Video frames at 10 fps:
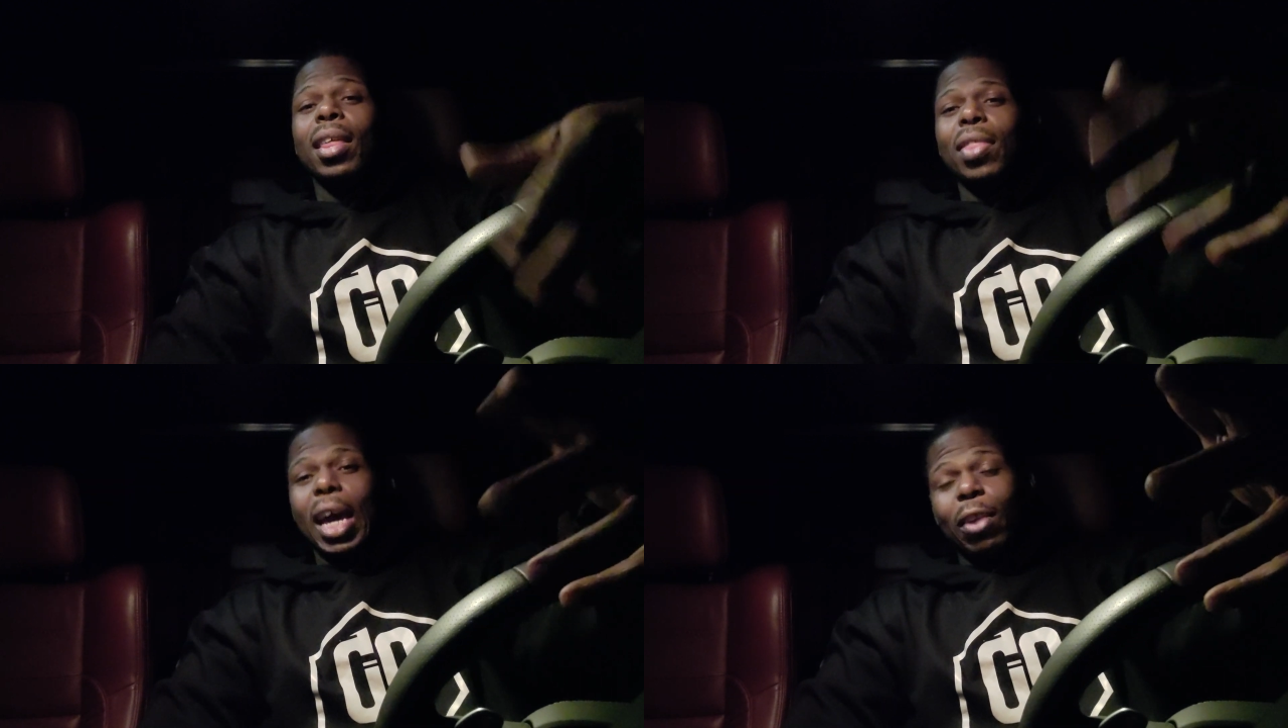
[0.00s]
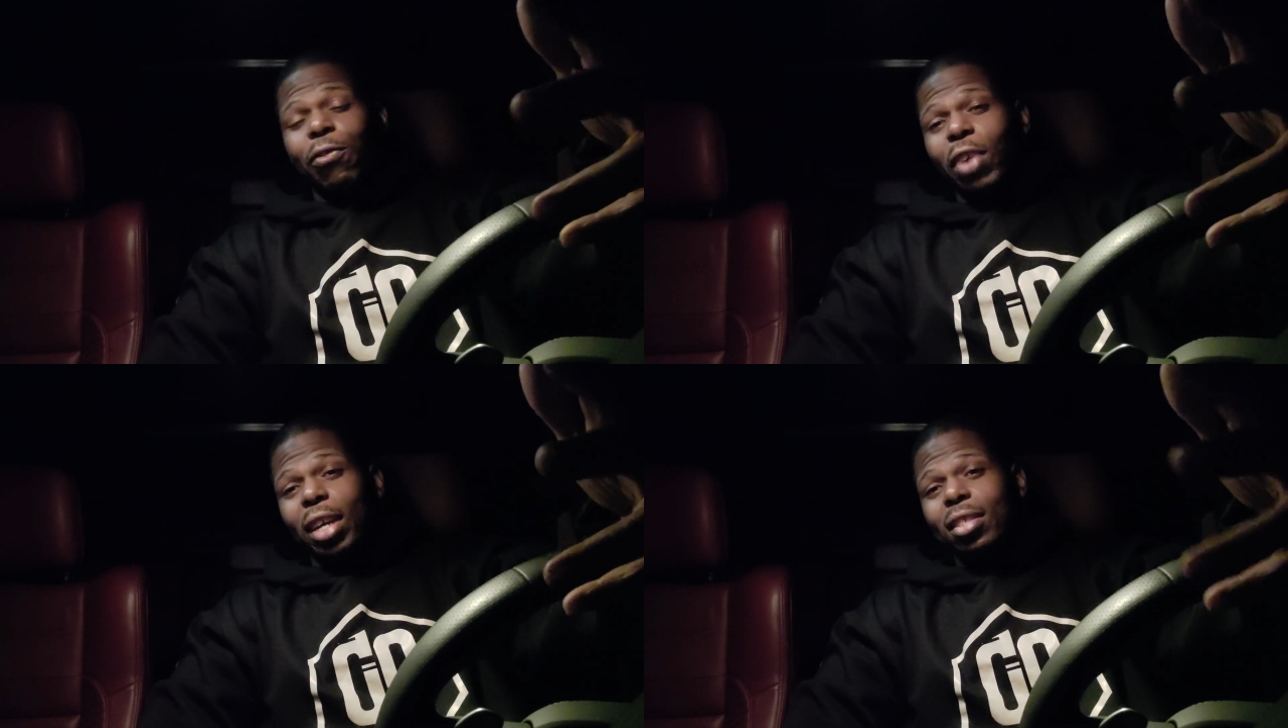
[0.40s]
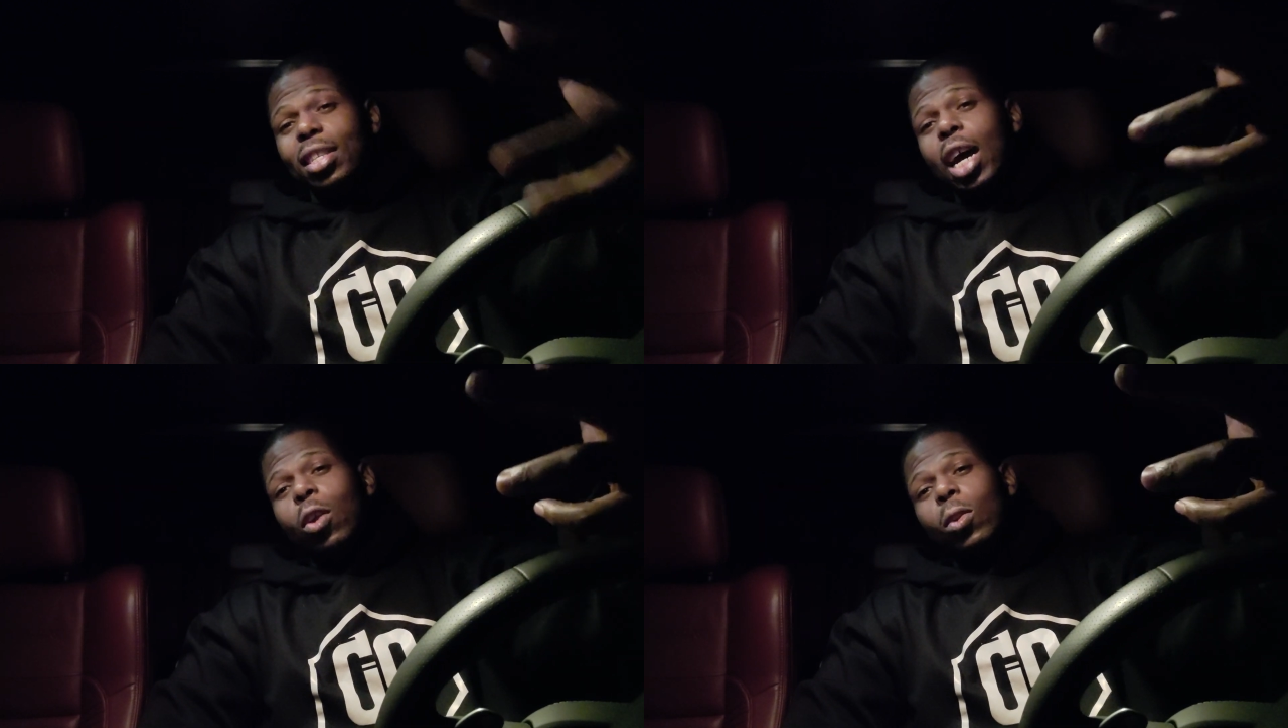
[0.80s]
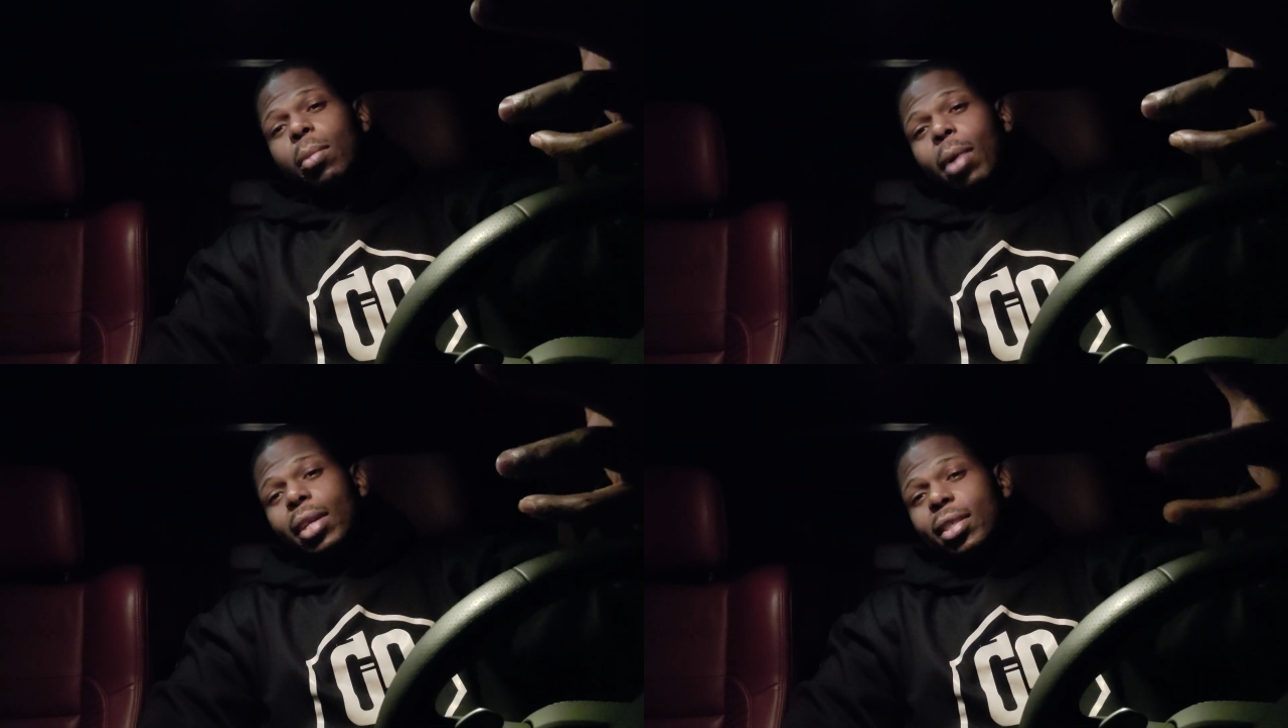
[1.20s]
That affects not only
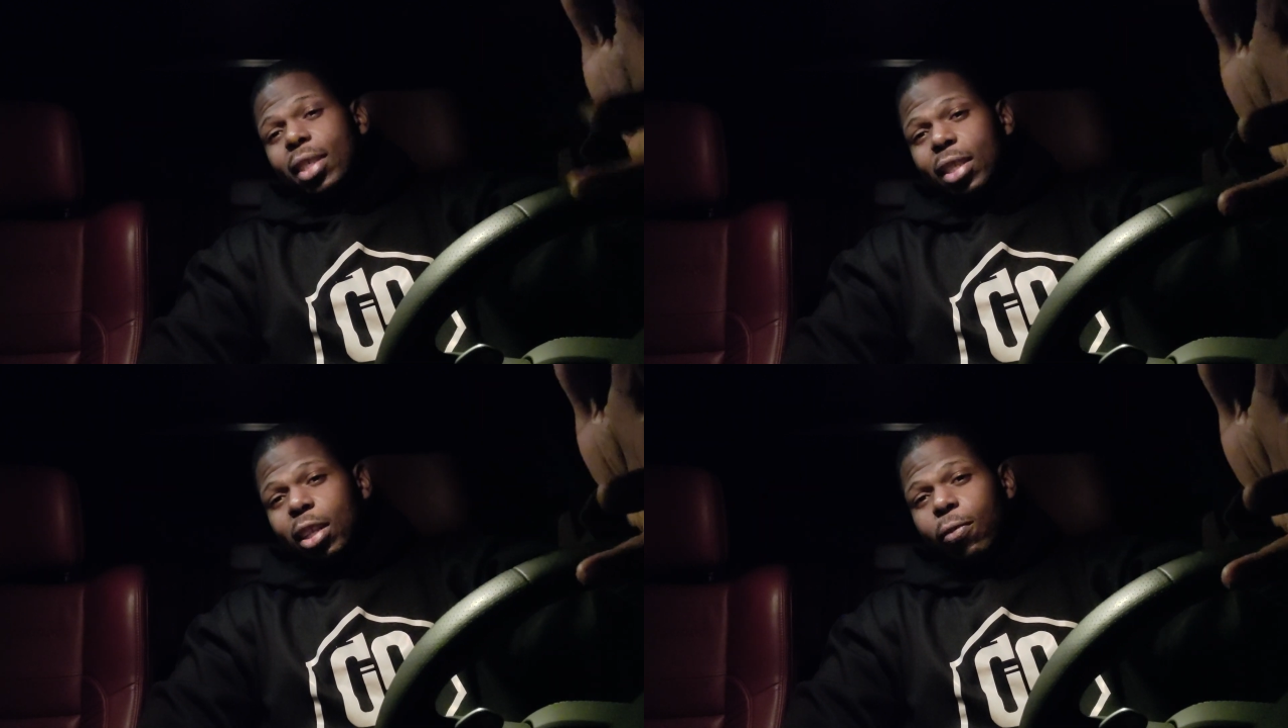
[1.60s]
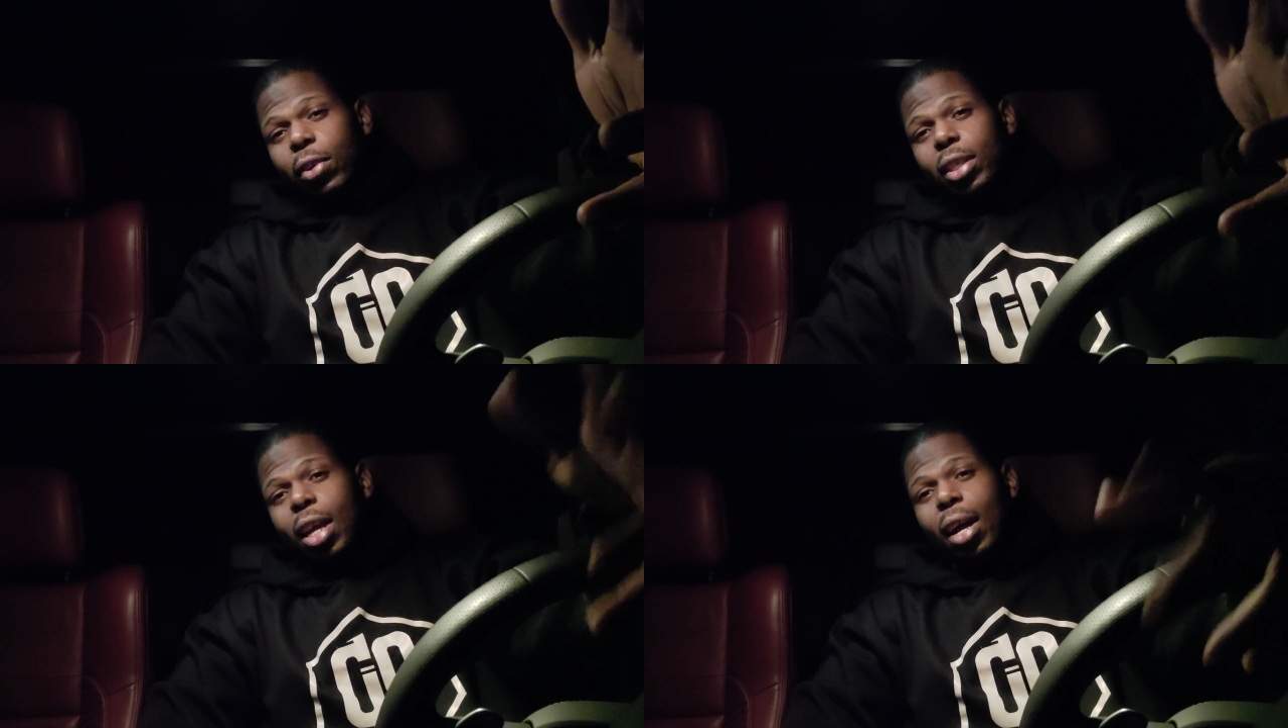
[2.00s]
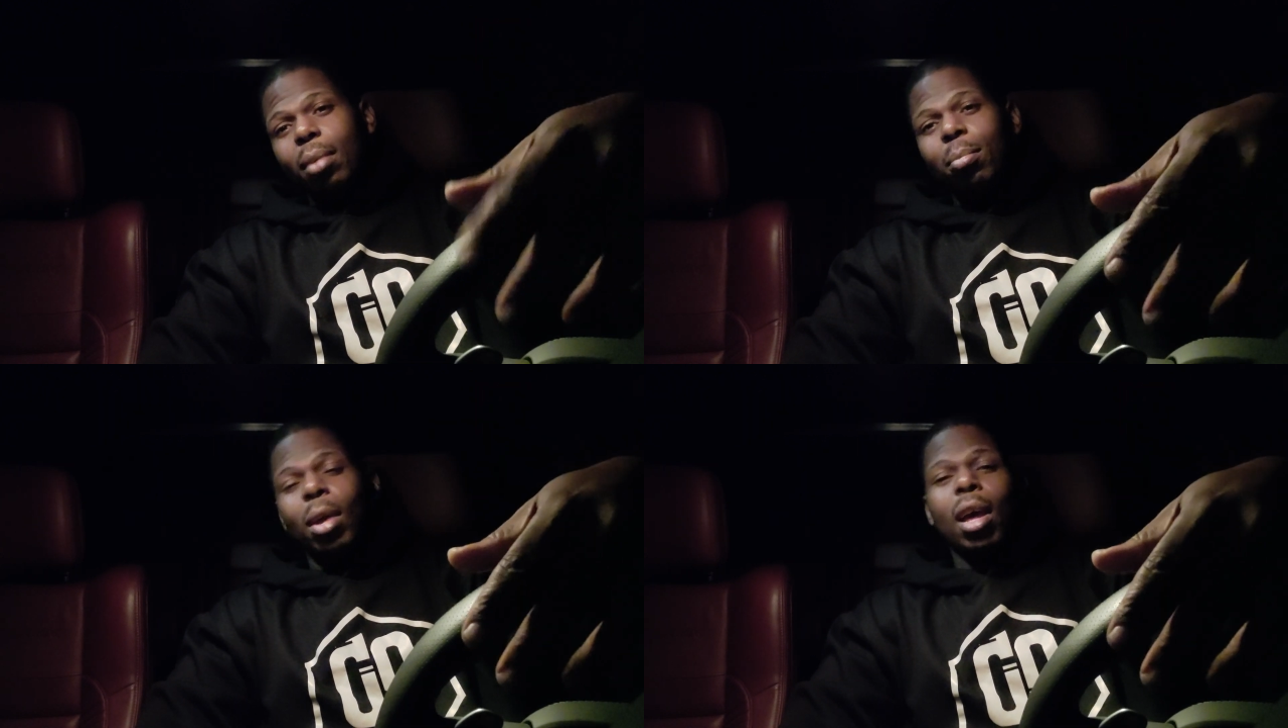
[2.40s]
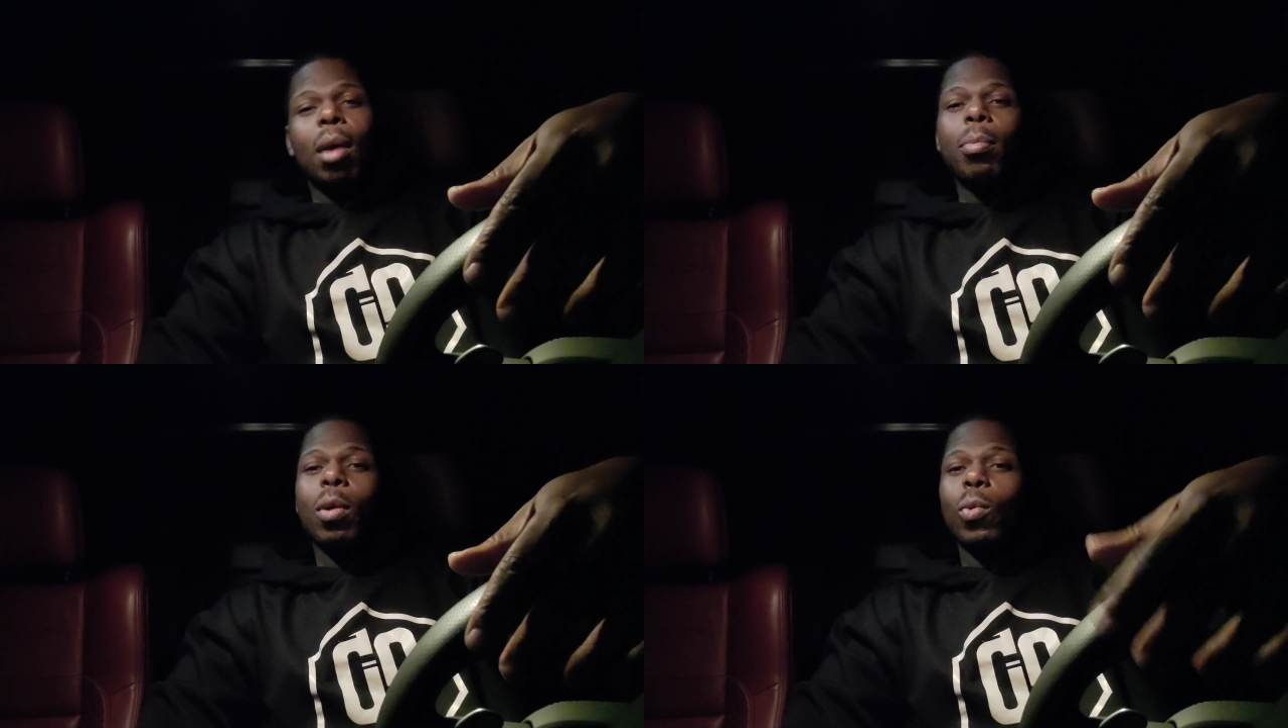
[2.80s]
my 60-foot time,
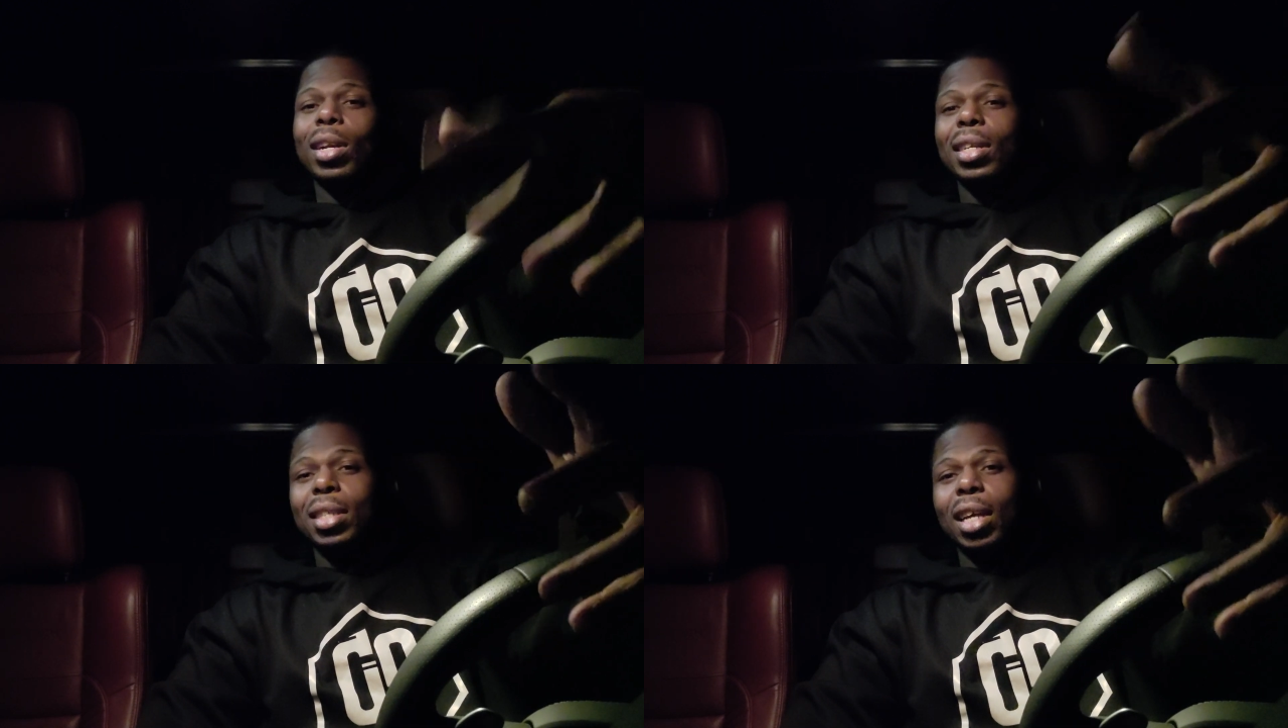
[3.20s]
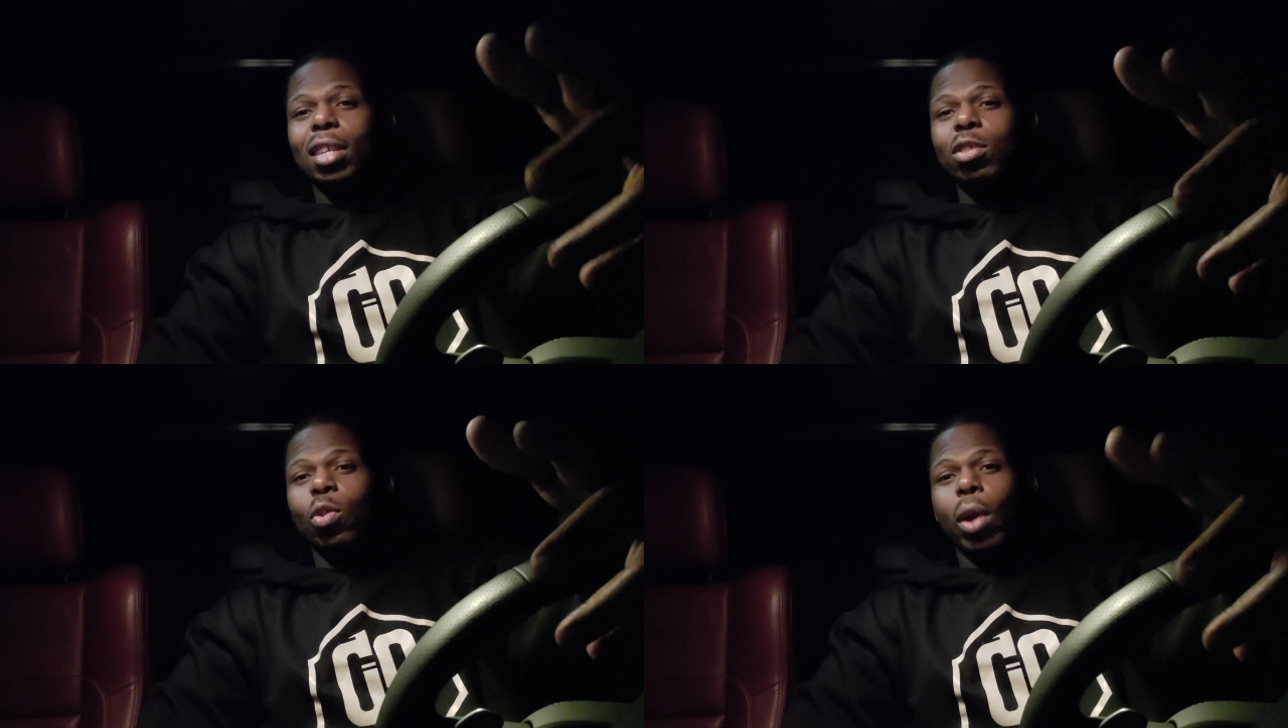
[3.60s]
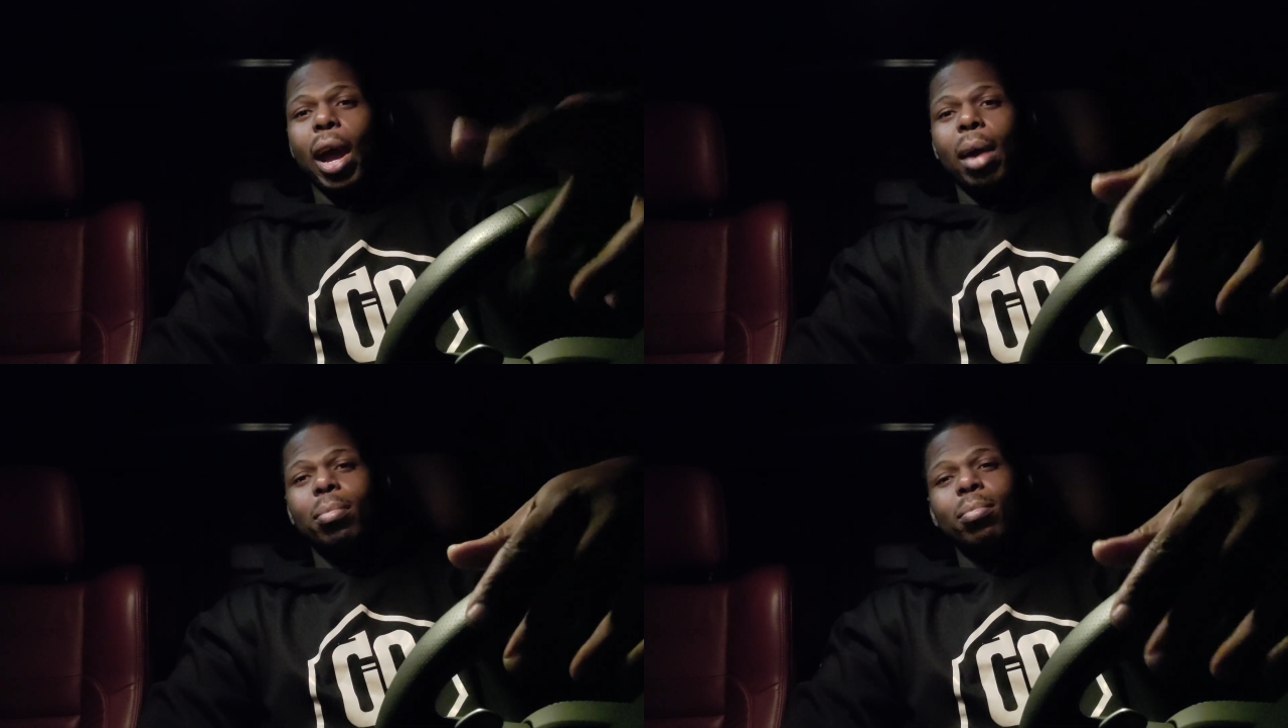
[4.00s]
but when it does grab,